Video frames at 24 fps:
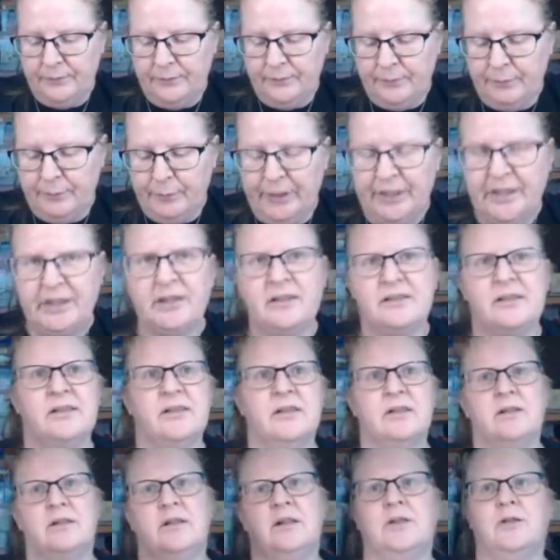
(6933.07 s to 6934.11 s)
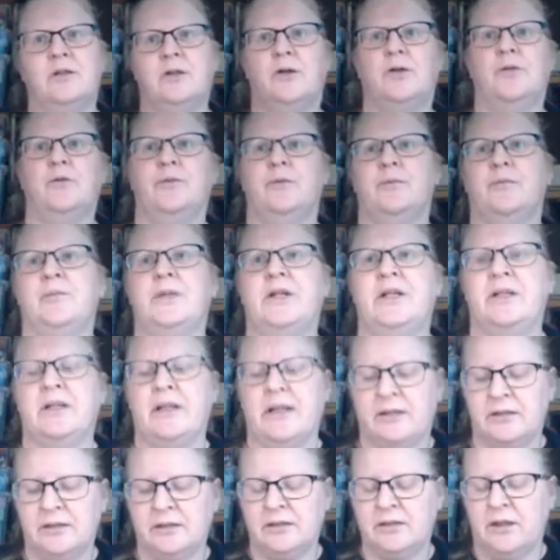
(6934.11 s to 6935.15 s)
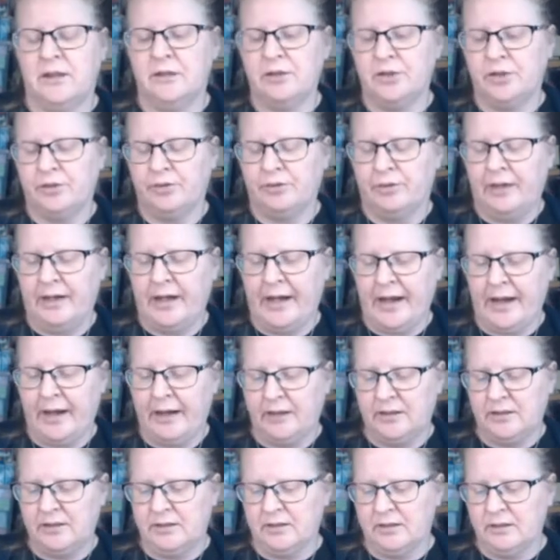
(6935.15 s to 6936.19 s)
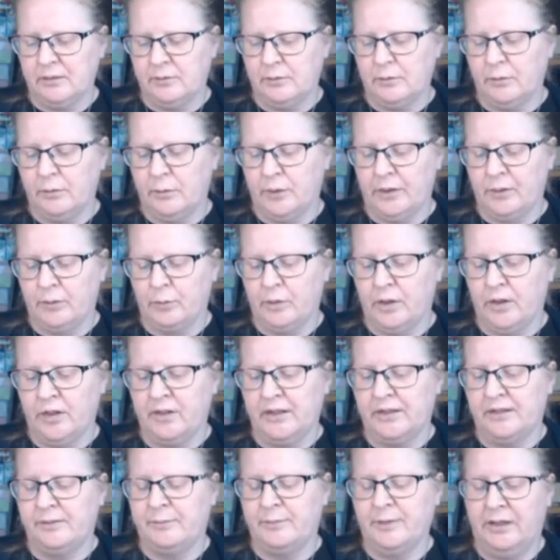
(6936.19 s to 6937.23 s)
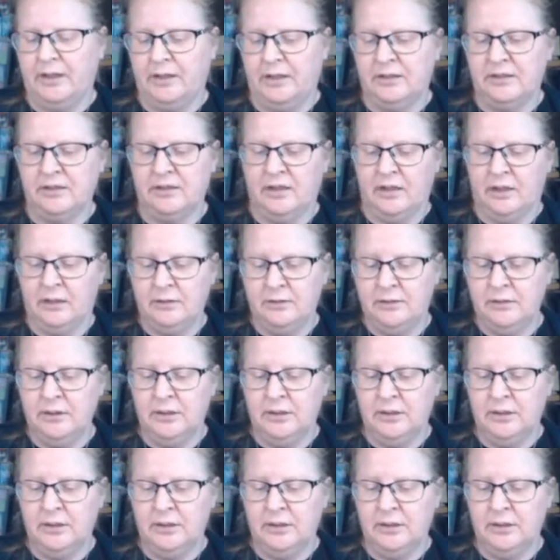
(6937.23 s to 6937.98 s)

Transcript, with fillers: because it can often be that solitary act that, where the work is being done,